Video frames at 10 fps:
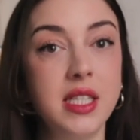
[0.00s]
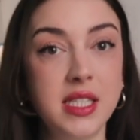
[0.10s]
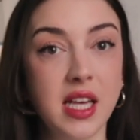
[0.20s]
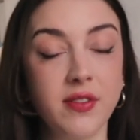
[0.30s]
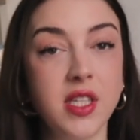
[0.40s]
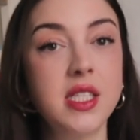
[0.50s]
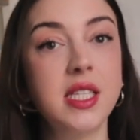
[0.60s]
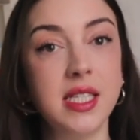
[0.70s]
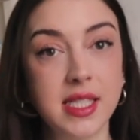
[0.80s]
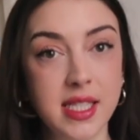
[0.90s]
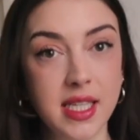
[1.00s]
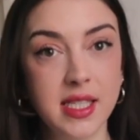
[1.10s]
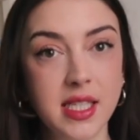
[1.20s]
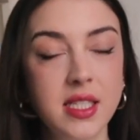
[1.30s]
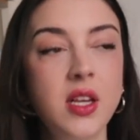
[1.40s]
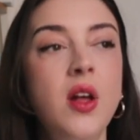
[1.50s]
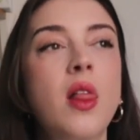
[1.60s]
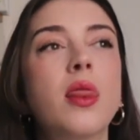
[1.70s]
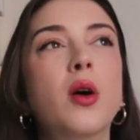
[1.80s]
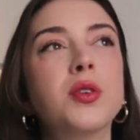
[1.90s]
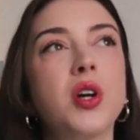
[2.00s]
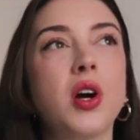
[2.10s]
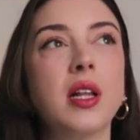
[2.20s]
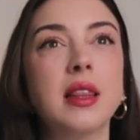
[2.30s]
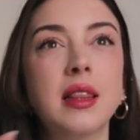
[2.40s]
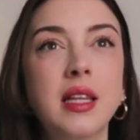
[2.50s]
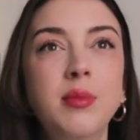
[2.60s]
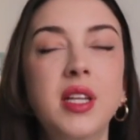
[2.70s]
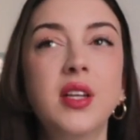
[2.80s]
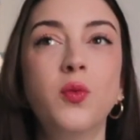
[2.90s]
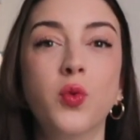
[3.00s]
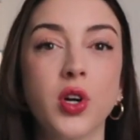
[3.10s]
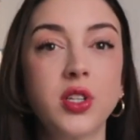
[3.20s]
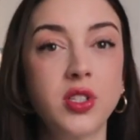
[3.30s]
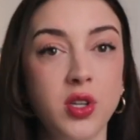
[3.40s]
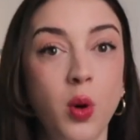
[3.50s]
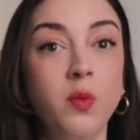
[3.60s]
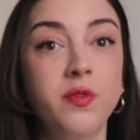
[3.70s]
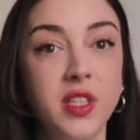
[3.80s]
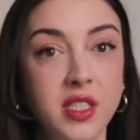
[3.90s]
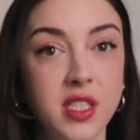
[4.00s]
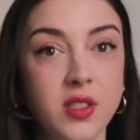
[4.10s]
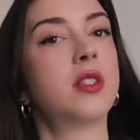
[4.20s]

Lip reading: E7s, E6s, those are limited work scope visas.